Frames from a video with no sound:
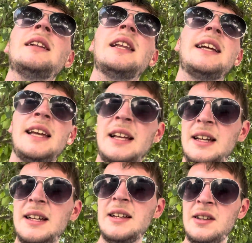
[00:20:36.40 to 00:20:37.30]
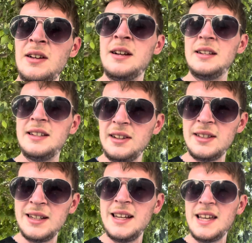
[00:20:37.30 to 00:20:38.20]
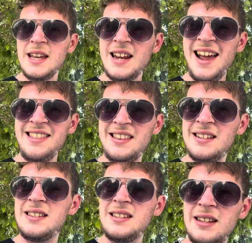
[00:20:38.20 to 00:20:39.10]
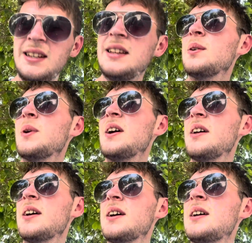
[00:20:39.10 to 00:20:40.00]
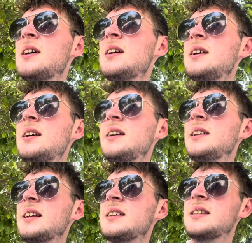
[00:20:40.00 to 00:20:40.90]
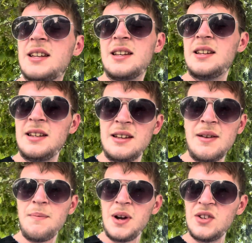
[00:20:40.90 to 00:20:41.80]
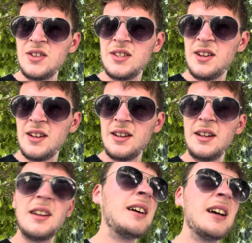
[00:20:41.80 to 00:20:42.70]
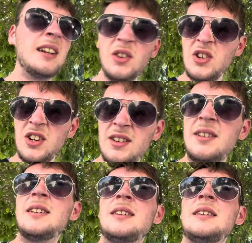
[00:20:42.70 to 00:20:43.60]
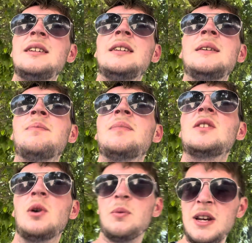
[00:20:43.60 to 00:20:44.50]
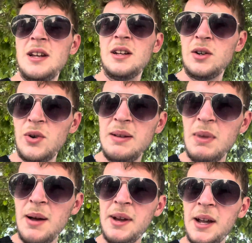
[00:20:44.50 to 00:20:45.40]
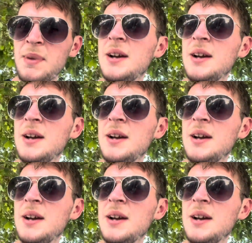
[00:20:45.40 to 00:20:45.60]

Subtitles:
linking Thessaloniki and Athens in the way that it links Manchester and London. So I'm in Greek Birmingham.